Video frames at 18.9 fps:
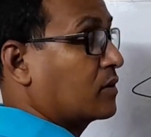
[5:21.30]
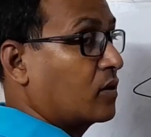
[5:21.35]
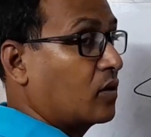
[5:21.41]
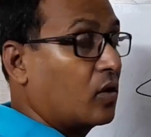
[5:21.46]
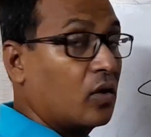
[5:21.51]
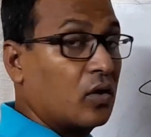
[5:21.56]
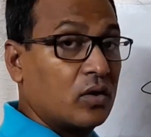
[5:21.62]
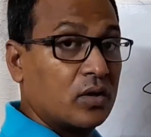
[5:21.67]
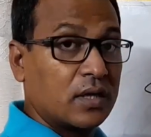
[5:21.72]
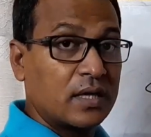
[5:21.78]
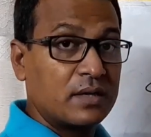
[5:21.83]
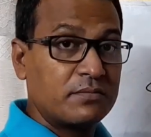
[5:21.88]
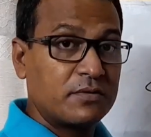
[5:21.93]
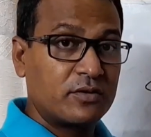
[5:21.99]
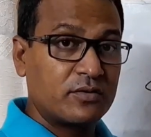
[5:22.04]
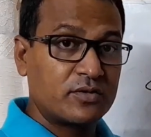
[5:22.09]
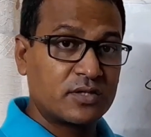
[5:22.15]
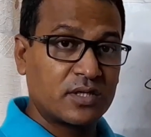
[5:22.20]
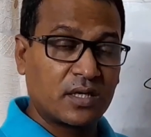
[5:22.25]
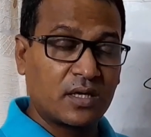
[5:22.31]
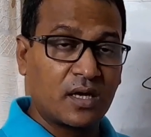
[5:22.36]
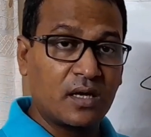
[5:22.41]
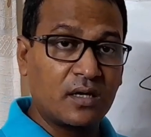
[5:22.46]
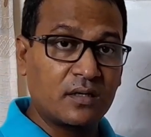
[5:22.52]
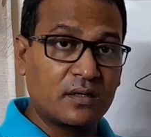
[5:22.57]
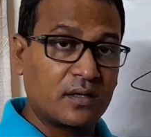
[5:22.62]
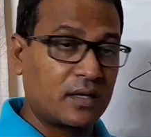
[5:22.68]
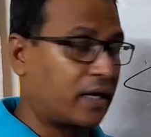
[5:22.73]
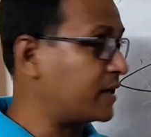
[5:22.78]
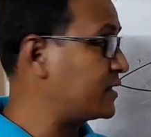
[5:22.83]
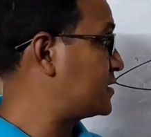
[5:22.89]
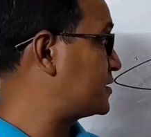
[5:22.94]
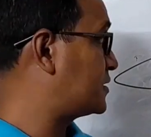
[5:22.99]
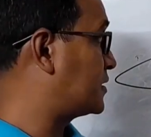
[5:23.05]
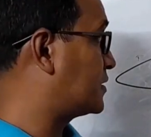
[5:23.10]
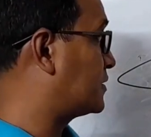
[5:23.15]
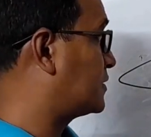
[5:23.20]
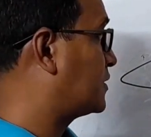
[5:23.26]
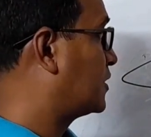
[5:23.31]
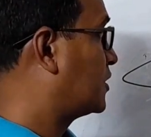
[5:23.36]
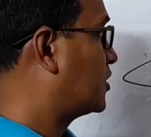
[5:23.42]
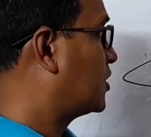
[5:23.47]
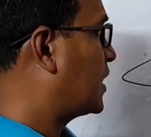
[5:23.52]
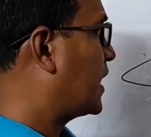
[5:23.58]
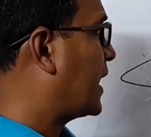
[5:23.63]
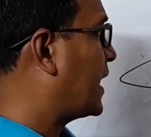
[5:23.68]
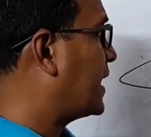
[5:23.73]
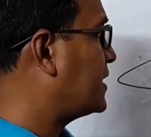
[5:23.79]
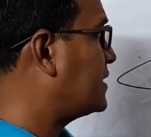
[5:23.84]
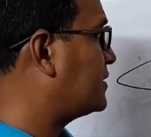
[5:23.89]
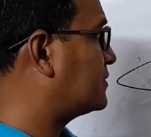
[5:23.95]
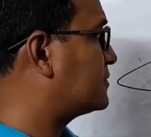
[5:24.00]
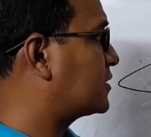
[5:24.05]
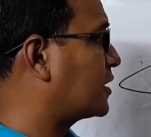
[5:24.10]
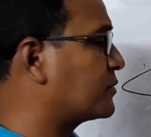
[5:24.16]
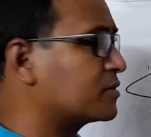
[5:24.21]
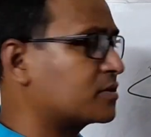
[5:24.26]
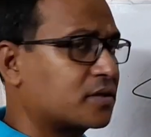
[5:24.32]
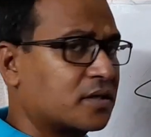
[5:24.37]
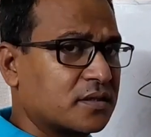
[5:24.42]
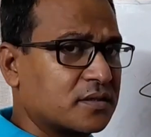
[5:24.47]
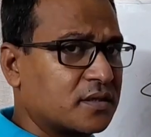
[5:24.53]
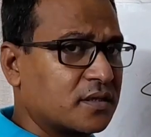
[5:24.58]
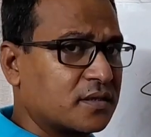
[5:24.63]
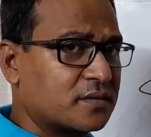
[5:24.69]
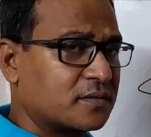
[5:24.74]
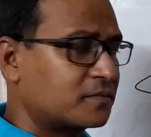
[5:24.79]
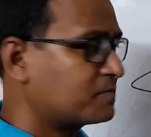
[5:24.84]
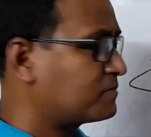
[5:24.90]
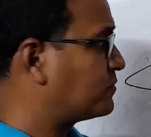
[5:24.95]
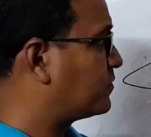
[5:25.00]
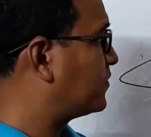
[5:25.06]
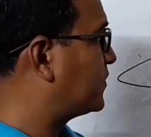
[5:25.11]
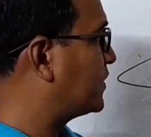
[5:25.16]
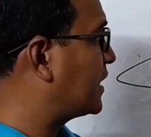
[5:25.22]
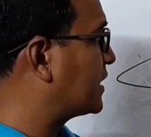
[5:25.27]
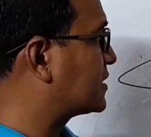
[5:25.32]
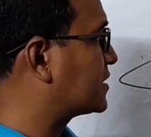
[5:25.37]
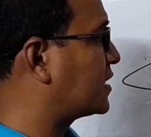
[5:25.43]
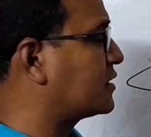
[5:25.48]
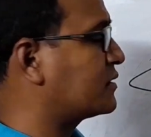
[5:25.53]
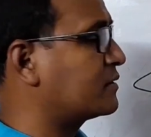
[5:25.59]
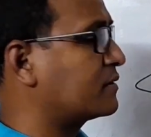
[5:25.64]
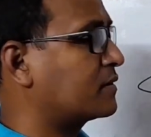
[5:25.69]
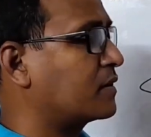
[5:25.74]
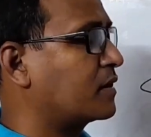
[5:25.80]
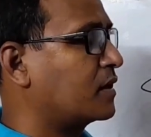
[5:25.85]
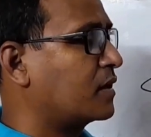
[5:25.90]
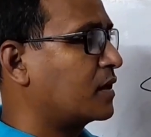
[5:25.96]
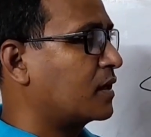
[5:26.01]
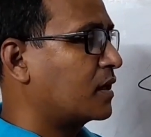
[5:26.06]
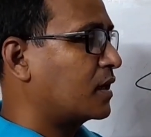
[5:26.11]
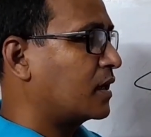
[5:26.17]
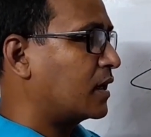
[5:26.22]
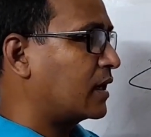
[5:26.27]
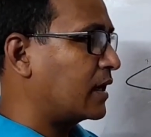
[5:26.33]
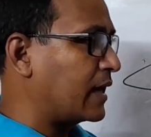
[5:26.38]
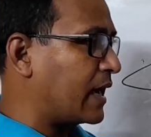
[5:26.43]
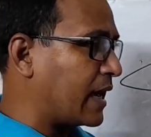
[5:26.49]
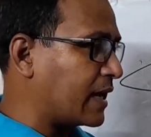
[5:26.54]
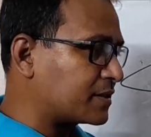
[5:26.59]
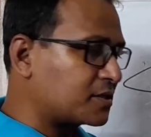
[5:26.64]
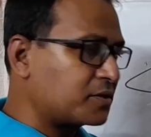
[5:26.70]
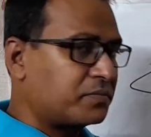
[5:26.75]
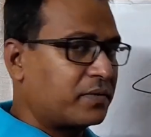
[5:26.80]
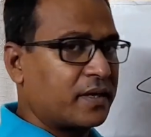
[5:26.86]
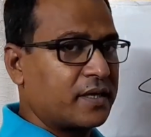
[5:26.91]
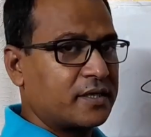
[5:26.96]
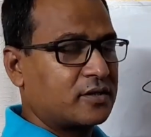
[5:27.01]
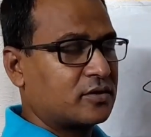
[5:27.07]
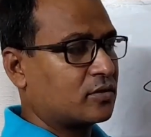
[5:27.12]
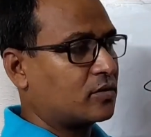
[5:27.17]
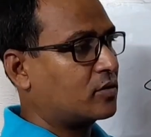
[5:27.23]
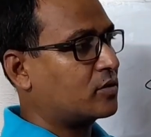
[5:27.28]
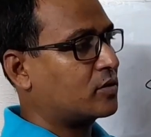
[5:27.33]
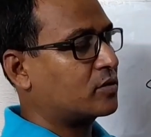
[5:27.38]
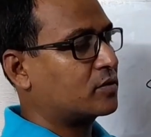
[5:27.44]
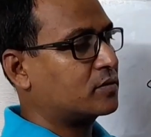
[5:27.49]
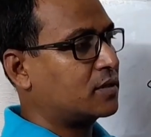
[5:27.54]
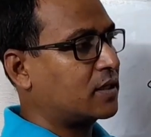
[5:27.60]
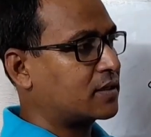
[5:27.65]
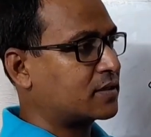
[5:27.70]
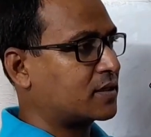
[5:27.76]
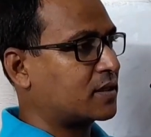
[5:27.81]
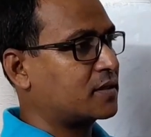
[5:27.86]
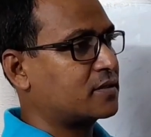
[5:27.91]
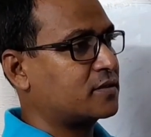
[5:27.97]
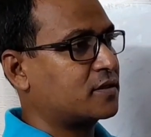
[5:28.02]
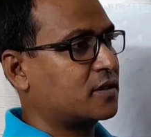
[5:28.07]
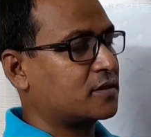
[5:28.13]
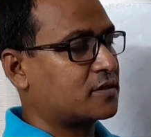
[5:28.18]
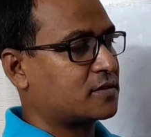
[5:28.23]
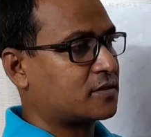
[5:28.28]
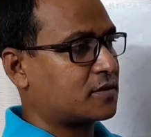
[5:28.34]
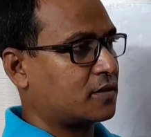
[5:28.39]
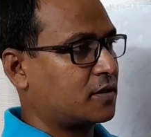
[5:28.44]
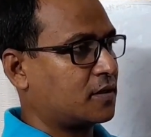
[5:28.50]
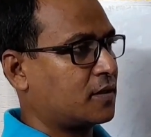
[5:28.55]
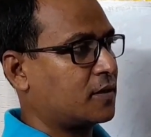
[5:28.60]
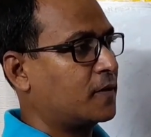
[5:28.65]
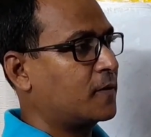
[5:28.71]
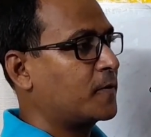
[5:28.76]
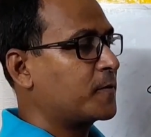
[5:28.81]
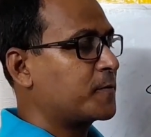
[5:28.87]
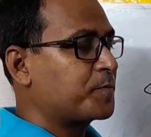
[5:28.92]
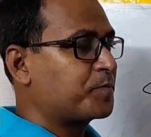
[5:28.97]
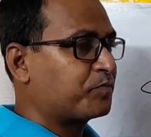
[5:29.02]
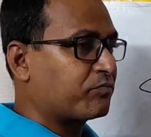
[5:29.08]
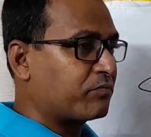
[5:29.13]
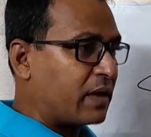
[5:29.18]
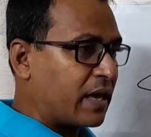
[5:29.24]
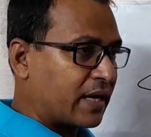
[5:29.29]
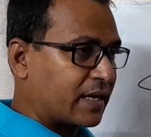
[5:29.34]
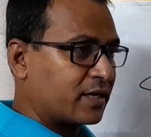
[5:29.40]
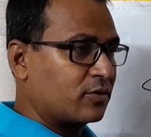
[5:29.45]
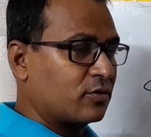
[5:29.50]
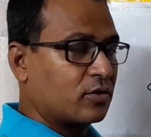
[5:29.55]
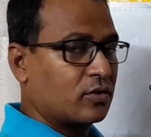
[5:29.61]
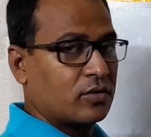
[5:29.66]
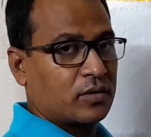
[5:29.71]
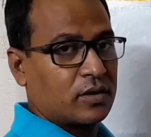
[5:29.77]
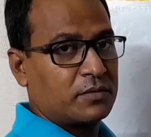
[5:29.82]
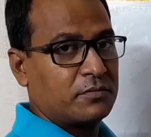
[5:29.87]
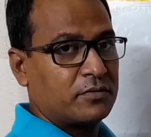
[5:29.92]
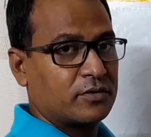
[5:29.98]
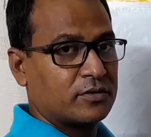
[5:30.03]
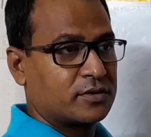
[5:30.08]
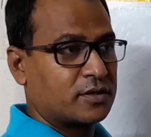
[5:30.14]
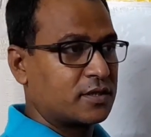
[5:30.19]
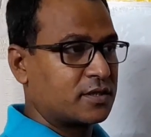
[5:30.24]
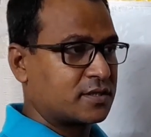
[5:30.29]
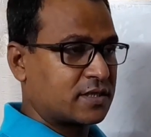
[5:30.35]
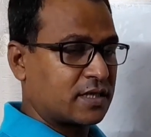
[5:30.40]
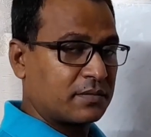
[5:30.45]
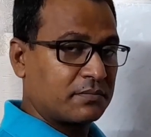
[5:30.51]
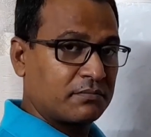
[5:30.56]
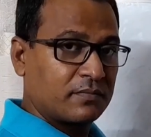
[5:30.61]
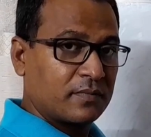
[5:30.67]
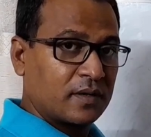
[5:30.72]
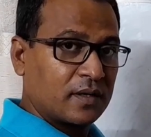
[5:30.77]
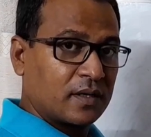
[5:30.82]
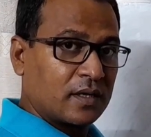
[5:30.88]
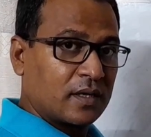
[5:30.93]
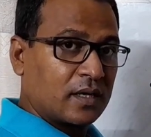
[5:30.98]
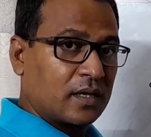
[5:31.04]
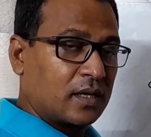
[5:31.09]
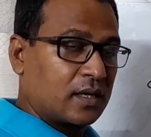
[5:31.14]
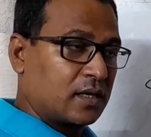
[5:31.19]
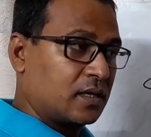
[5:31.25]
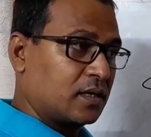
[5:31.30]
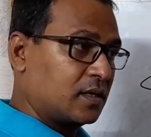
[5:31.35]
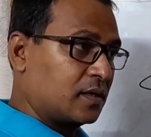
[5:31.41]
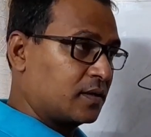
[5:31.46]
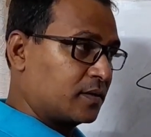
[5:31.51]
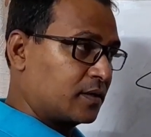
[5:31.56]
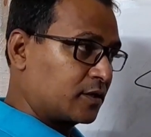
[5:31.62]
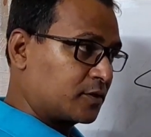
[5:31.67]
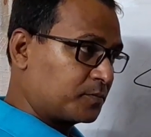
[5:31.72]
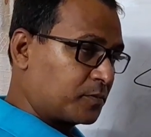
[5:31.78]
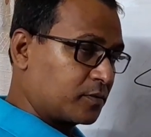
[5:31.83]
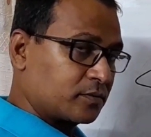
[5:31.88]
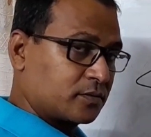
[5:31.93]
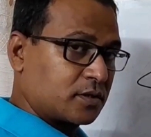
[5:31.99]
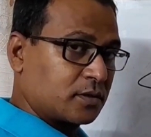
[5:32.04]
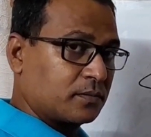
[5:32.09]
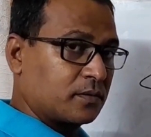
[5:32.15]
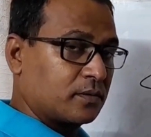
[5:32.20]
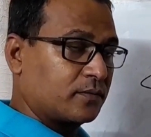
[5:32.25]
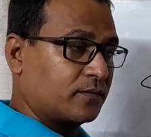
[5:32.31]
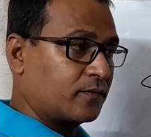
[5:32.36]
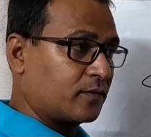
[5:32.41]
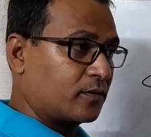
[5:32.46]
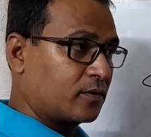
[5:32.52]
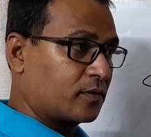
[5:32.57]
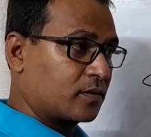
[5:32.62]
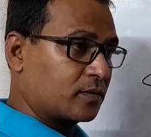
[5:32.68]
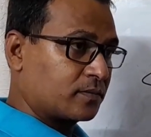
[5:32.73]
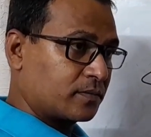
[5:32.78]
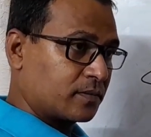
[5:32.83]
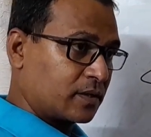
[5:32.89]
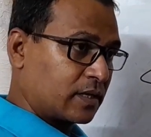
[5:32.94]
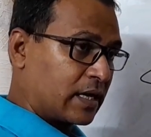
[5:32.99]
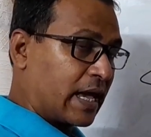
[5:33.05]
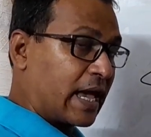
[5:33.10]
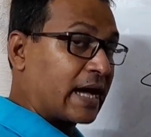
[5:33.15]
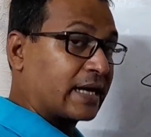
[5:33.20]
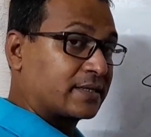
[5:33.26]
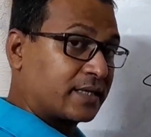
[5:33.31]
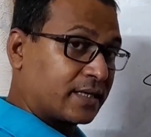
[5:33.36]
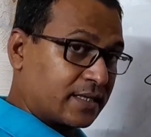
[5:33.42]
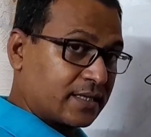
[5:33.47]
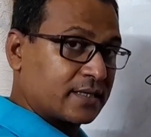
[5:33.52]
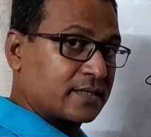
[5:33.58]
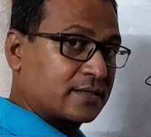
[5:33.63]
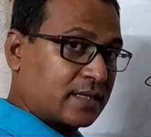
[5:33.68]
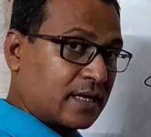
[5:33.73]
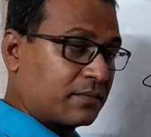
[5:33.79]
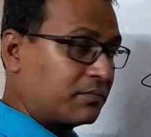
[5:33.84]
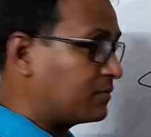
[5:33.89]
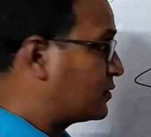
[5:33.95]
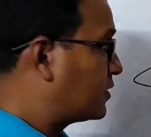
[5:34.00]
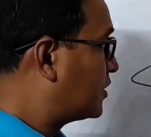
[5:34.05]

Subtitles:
All the immunogen are antigen. Any substances that can activate or that can just make your immunosystem responsible for acting against them.